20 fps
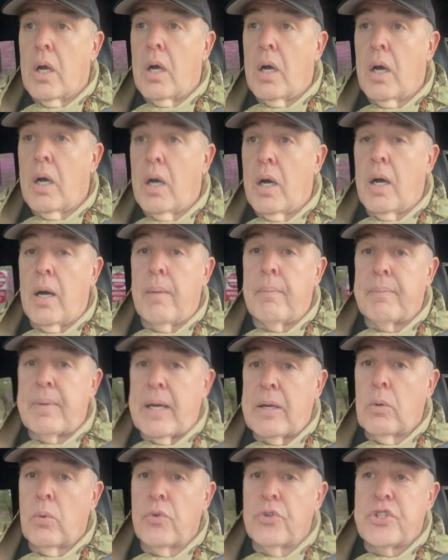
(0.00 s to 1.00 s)
Um, I
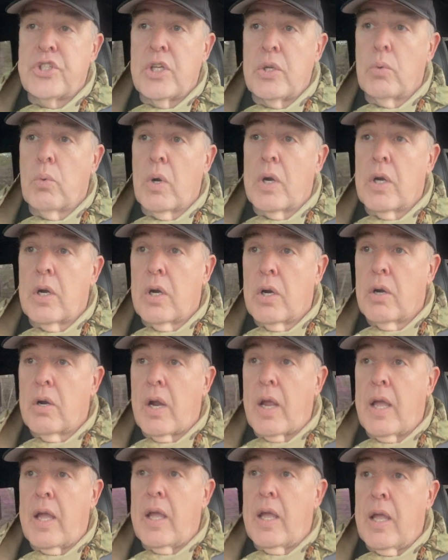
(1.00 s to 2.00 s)
don't see where
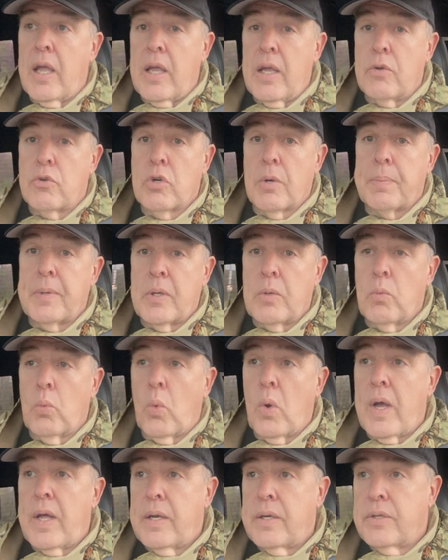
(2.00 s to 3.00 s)
a dripping
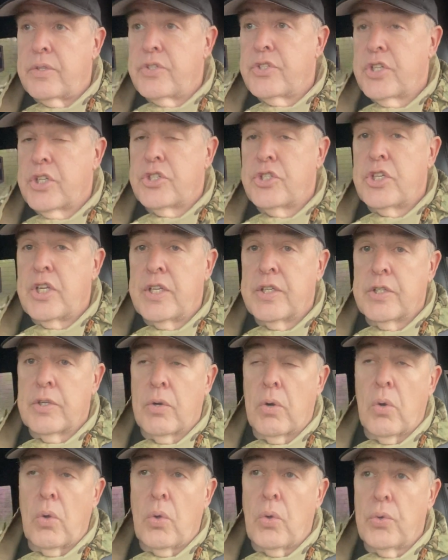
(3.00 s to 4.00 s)
wet 16
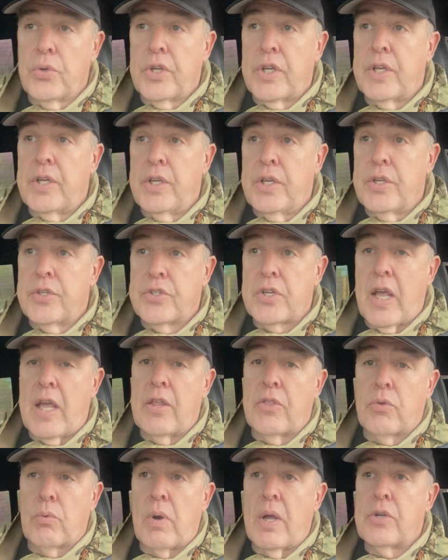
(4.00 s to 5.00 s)
year old is a
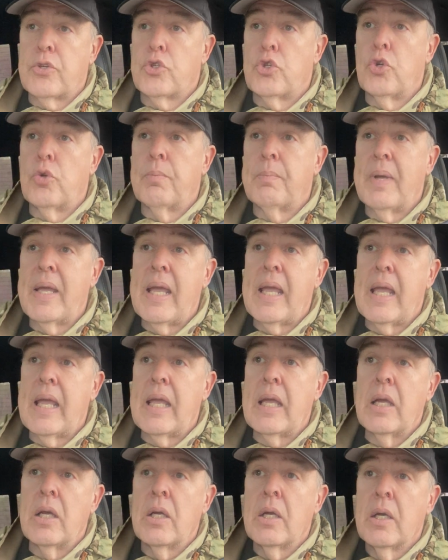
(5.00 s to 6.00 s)
threat to
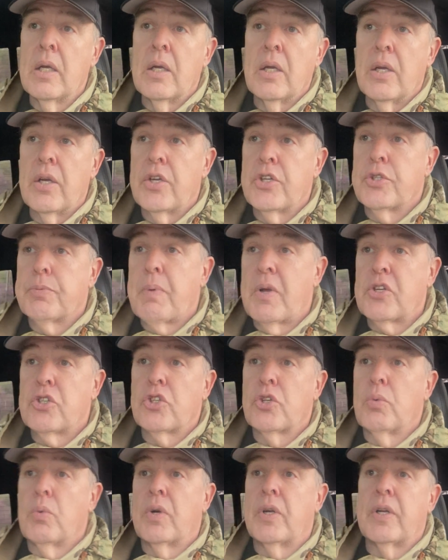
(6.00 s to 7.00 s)
me,
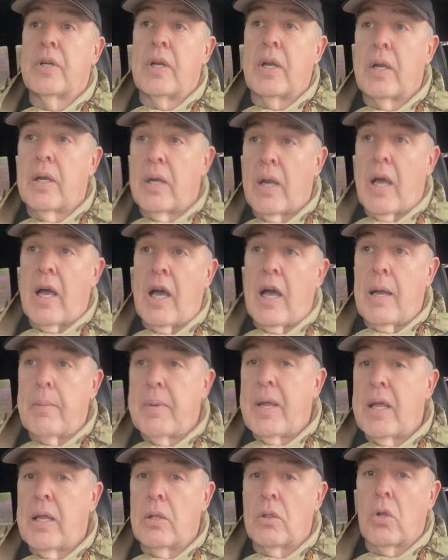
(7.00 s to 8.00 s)
especially when I'm
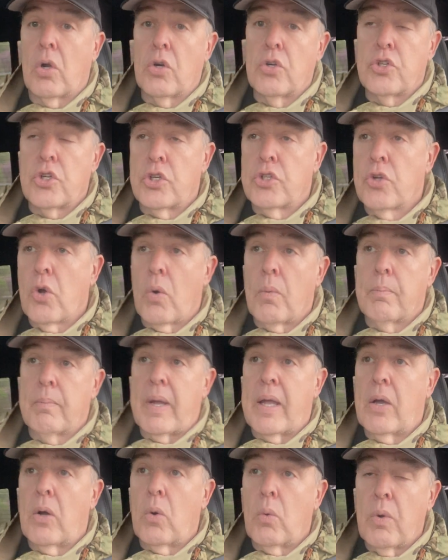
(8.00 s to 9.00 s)
a large adult
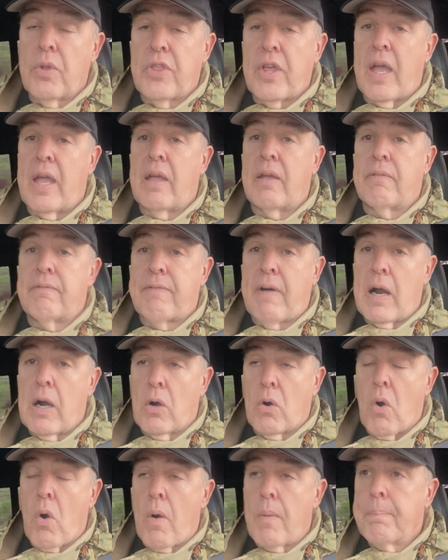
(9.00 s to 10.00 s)
male with a
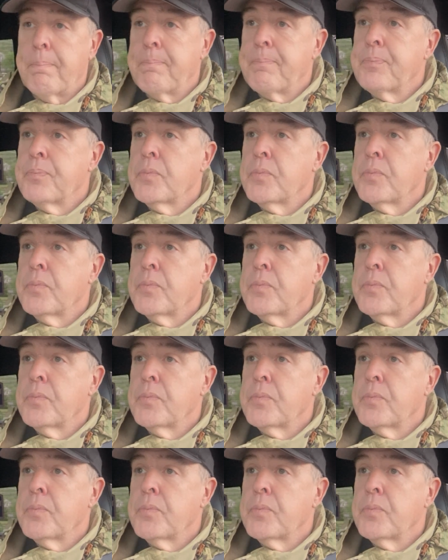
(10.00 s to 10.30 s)
firearm.